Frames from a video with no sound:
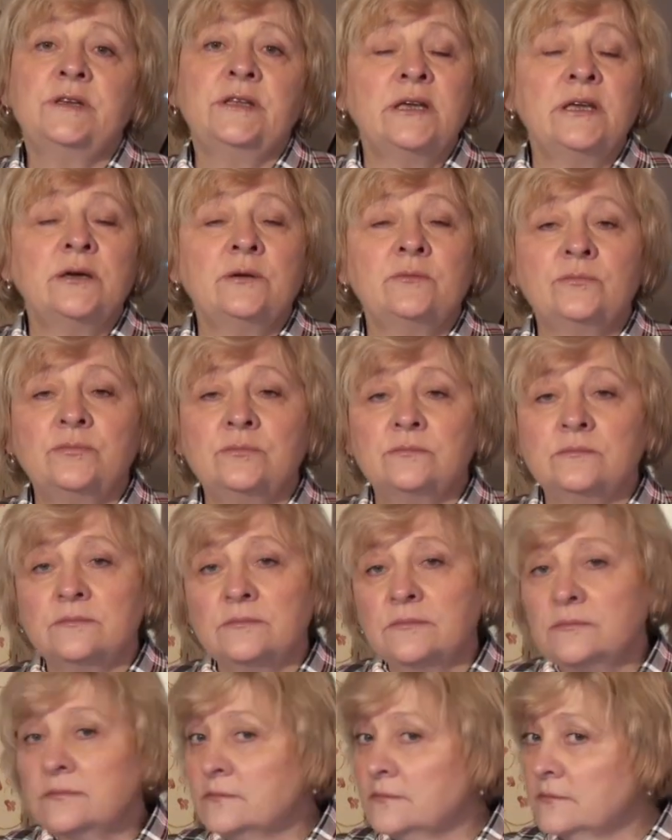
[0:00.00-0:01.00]
and you
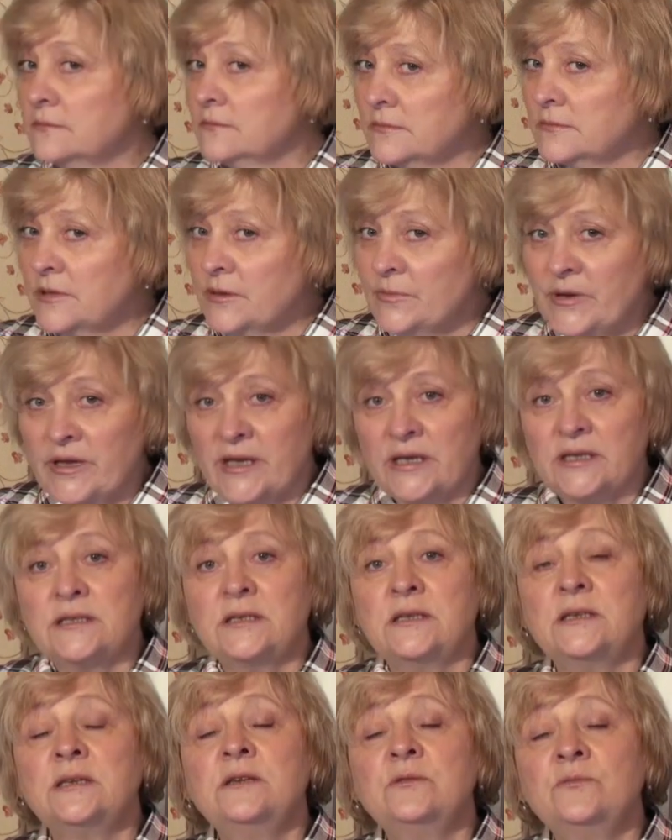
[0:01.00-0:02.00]
will not hear from
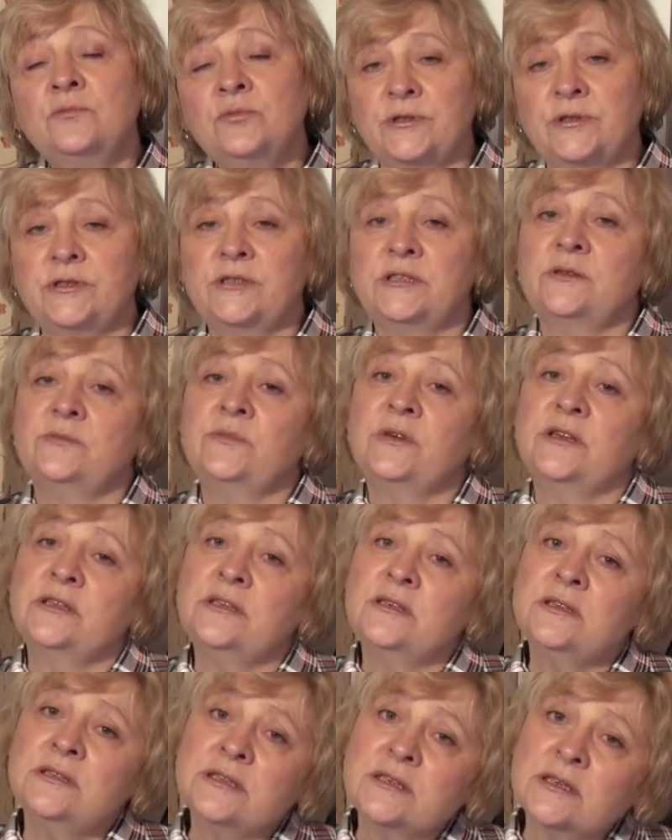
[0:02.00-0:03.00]
TV or even
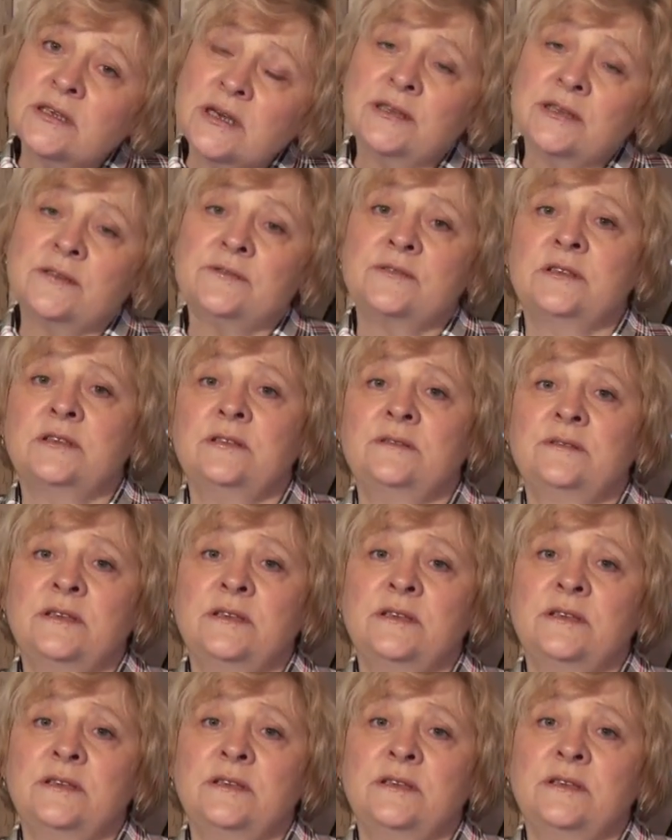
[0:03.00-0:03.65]
internet cause